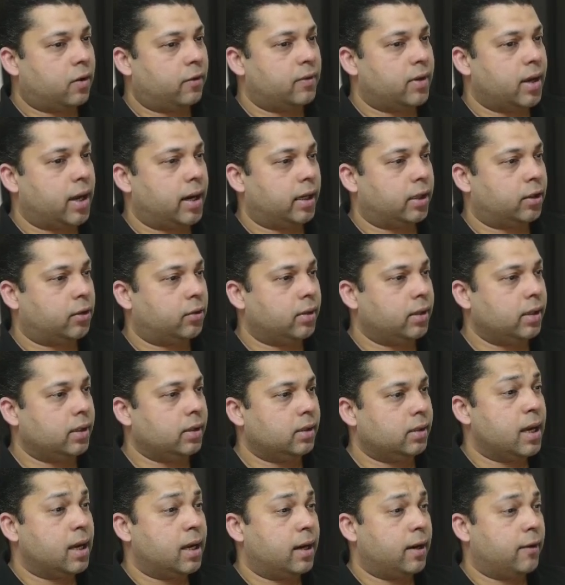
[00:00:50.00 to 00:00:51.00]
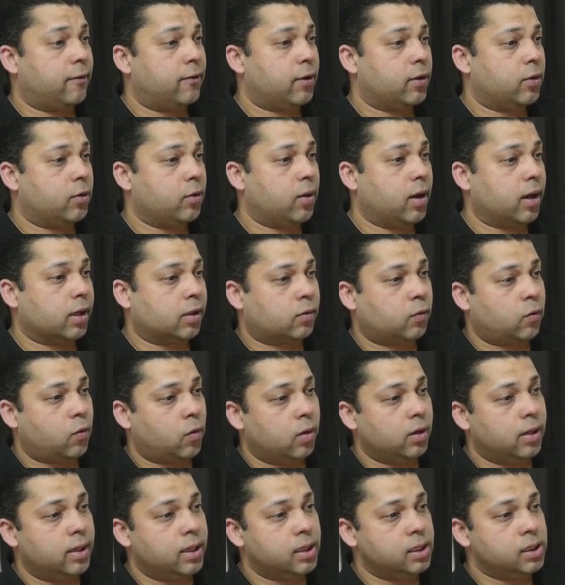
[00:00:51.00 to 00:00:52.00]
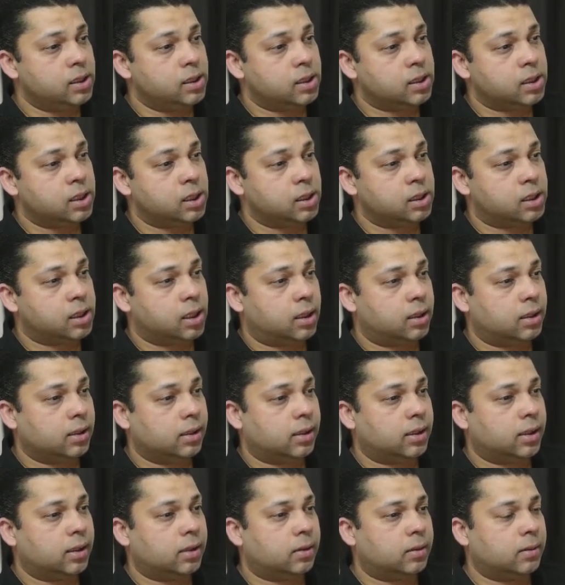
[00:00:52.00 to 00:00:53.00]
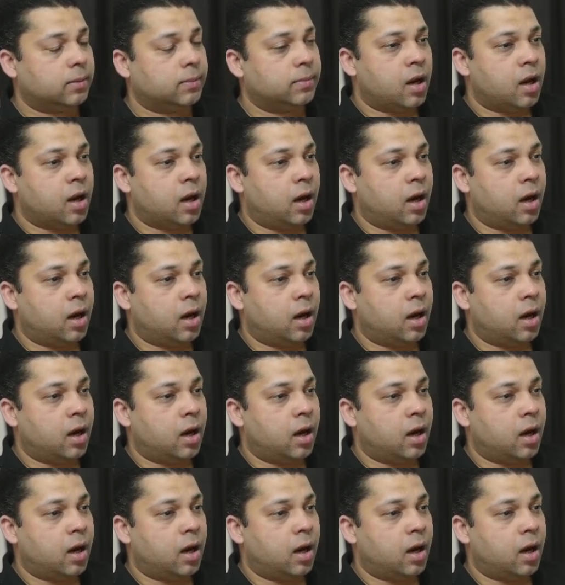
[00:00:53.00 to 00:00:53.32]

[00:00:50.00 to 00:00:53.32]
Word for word: of directories referred to as folders in certain systems.